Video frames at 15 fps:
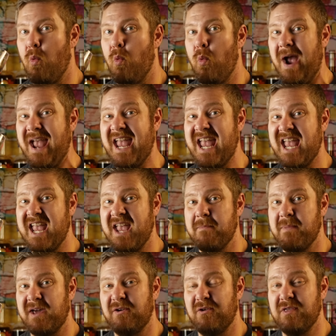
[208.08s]
way
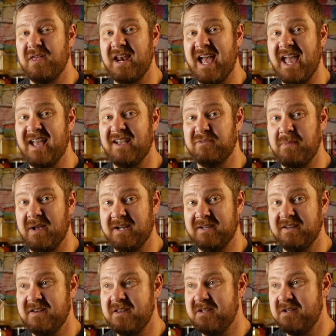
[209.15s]
better than I
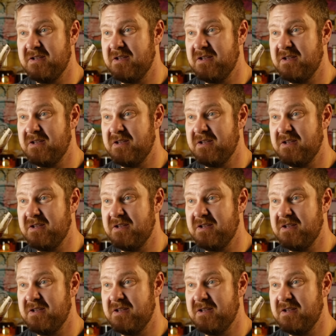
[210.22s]
expected.